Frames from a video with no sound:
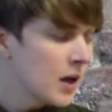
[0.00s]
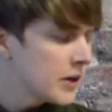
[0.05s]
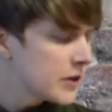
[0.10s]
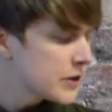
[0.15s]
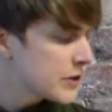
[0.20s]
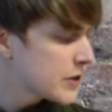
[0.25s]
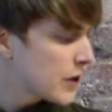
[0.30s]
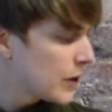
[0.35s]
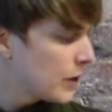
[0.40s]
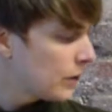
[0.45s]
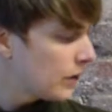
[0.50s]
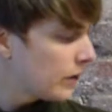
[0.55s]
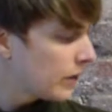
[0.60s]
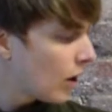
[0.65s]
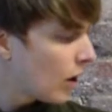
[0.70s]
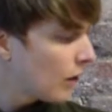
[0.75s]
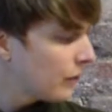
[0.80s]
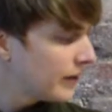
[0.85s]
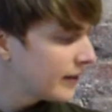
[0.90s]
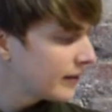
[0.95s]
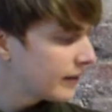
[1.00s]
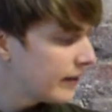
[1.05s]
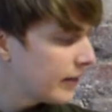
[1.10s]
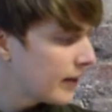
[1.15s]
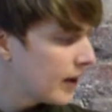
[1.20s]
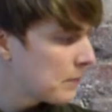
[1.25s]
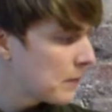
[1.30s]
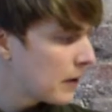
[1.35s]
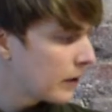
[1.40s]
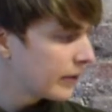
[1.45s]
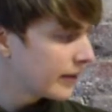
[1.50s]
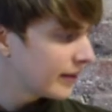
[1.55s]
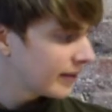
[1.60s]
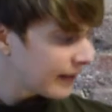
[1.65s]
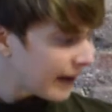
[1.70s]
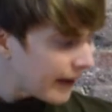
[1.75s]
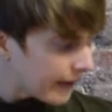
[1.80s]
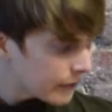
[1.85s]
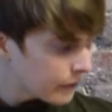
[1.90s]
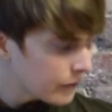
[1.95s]
So obviously the
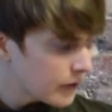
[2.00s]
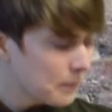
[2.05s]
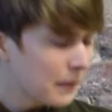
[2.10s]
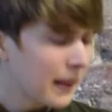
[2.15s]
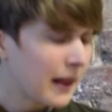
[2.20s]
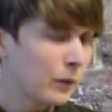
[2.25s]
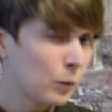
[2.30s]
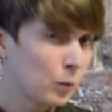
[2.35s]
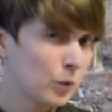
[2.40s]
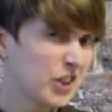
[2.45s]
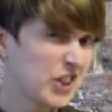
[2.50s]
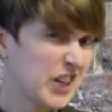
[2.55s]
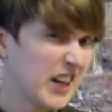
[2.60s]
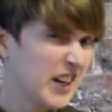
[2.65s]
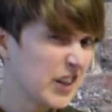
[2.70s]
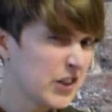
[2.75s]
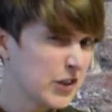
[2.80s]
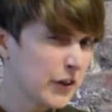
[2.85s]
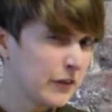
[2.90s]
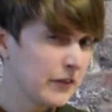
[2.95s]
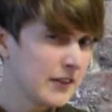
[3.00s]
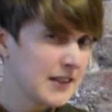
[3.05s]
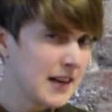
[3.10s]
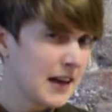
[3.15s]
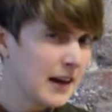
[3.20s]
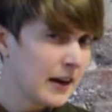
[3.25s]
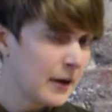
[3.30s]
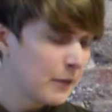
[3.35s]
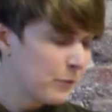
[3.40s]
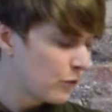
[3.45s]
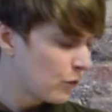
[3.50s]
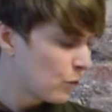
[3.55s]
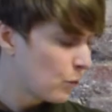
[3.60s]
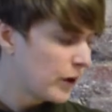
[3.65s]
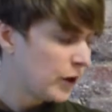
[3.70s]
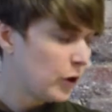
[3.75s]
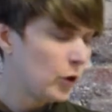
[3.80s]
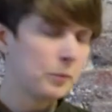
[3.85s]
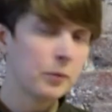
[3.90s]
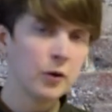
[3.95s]
size of the plant will change over time from
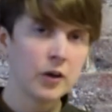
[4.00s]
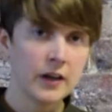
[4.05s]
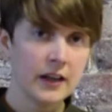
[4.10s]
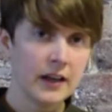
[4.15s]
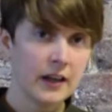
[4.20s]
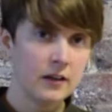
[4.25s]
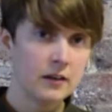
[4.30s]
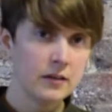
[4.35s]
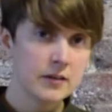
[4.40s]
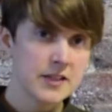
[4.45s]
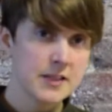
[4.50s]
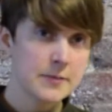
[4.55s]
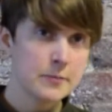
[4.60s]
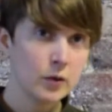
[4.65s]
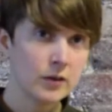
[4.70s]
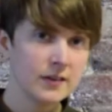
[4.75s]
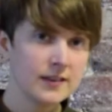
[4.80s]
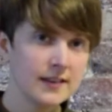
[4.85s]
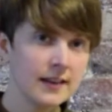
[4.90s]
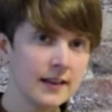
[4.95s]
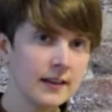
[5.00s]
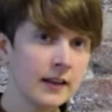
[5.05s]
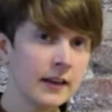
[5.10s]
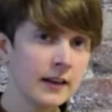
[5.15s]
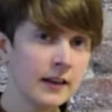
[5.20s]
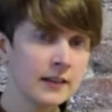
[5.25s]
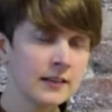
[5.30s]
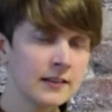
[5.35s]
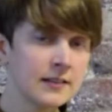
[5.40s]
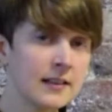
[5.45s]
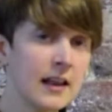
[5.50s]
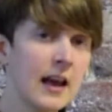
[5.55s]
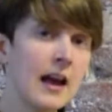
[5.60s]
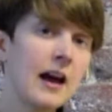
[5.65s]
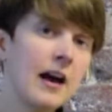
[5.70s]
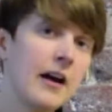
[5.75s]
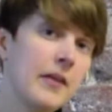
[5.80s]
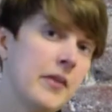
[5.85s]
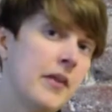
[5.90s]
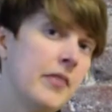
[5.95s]
when you put in small seedlings
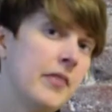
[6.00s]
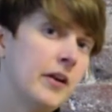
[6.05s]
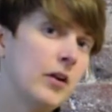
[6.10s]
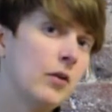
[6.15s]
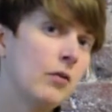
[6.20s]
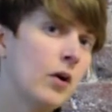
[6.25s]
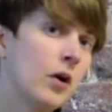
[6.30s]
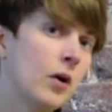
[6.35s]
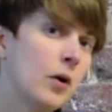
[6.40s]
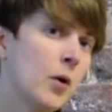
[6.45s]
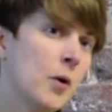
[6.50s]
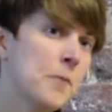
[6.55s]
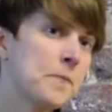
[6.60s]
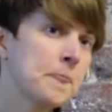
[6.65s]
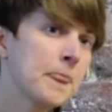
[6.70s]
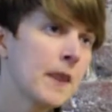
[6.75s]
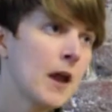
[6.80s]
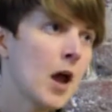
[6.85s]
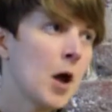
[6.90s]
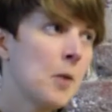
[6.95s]
and then they grow.